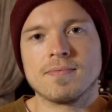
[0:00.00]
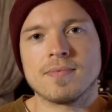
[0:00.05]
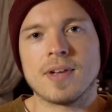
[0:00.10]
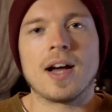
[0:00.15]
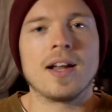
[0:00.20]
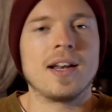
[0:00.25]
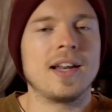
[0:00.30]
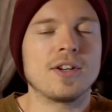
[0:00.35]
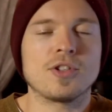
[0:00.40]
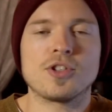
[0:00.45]

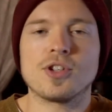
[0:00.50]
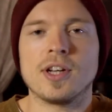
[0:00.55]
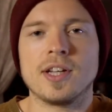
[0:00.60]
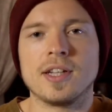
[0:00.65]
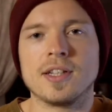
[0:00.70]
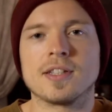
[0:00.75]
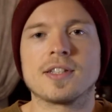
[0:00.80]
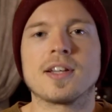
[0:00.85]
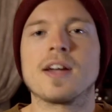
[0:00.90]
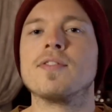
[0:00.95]
I literally
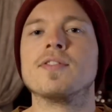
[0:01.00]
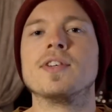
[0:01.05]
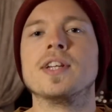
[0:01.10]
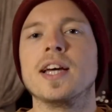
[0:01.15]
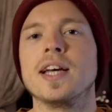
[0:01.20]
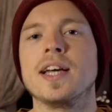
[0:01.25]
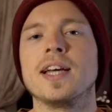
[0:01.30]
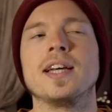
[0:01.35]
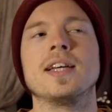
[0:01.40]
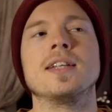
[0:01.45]
discovered
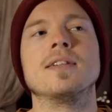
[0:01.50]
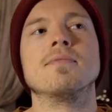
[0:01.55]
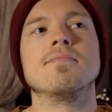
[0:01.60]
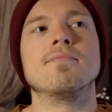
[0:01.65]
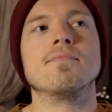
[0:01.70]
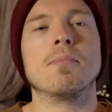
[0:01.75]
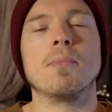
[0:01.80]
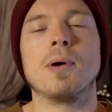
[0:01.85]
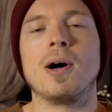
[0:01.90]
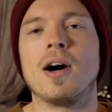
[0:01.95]
it
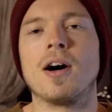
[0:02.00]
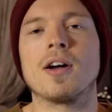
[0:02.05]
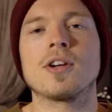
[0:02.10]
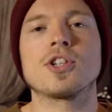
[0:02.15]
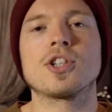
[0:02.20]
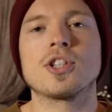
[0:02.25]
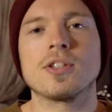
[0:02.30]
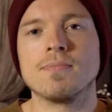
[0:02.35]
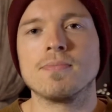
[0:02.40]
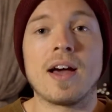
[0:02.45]
in
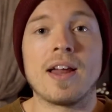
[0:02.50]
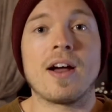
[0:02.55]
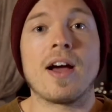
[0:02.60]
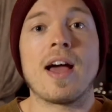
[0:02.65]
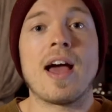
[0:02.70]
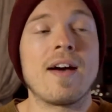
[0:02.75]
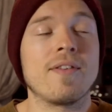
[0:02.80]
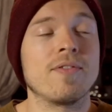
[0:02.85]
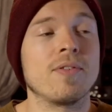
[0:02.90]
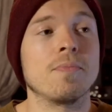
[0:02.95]
March, and I
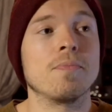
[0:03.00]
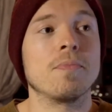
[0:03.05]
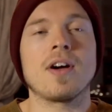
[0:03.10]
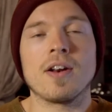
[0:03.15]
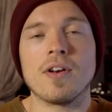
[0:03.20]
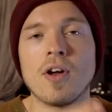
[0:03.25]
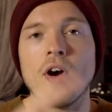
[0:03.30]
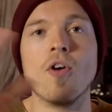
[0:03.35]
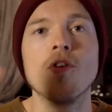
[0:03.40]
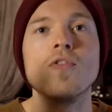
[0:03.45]
have
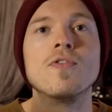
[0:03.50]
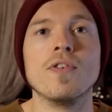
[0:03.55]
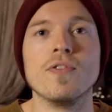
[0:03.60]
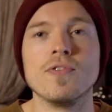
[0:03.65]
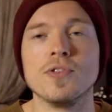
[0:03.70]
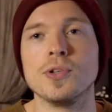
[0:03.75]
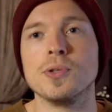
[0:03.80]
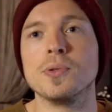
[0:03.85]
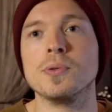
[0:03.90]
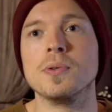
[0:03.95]
an
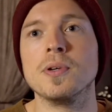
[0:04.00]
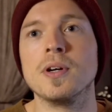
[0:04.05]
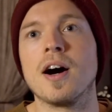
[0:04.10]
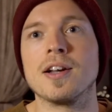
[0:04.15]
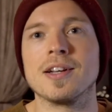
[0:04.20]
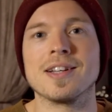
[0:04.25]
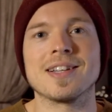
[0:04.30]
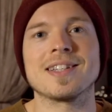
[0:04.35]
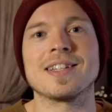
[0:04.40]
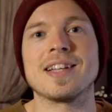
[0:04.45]
overview
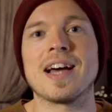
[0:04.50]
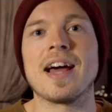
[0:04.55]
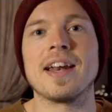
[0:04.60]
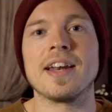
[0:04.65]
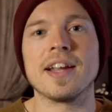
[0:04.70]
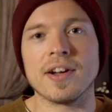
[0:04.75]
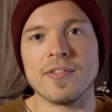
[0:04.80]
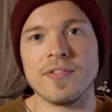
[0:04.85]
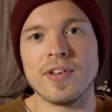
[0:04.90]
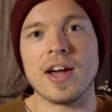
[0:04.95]

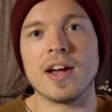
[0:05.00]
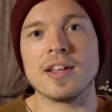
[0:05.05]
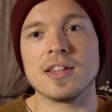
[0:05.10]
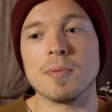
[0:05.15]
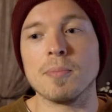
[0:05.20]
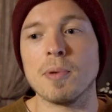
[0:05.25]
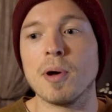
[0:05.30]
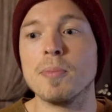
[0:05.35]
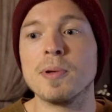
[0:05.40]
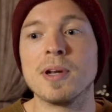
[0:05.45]
understanding of it at the
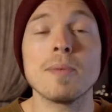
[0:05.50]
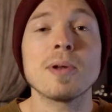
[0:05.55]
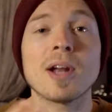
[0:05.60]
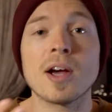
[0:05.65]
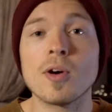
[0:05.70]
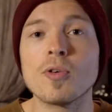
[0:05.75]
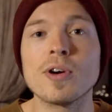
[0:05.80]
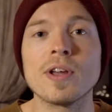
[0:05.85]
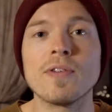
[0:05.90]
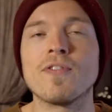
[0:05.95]
moment, but I
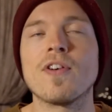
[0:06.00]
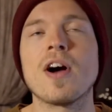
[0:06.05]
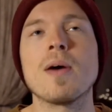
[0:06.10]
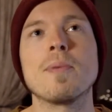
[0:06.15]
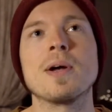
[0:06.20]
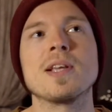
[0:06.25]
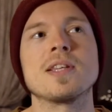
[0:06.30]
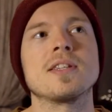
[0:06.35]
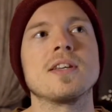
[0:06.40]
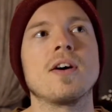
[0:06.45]
already find
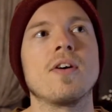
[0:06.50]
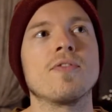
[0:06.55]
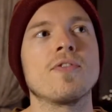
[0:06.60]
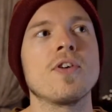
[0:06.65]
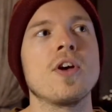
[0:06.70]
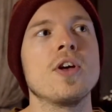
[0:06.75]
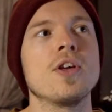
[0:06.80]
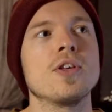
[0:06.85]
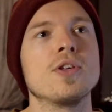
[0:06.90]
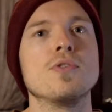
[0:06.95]
myself
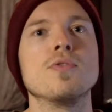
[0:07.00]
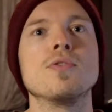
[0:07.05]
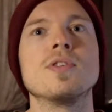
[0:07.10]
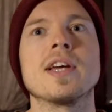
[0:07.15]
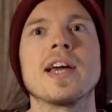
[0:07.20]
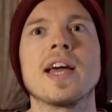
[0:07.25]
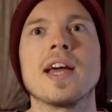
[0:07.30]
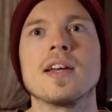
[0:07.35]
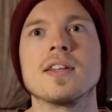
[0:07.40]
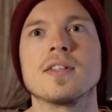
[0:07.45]

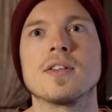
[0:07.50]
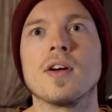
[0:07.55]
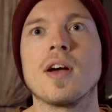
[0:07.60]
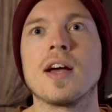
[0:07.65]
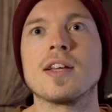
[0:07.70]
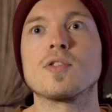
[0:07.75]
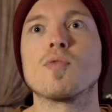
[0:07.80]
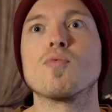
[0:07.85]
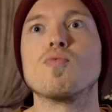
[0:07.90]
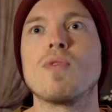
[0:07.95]
using it as
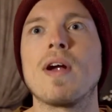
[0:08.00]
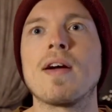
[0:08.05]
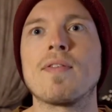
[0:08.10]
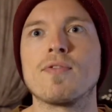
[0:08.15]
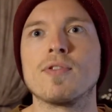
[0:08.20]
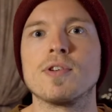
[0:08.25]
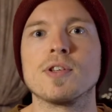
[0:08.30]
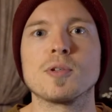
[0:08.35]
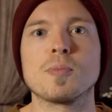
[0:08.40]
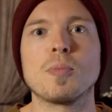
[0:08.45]
a
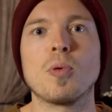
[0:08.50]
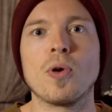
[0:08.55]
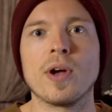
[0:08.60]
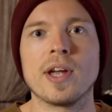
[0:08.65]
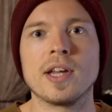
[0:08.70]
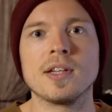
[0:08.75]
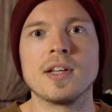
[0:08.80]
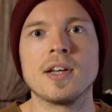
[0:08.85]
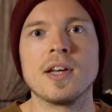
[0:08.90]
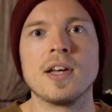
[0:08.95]
reference
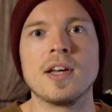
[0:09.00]
point.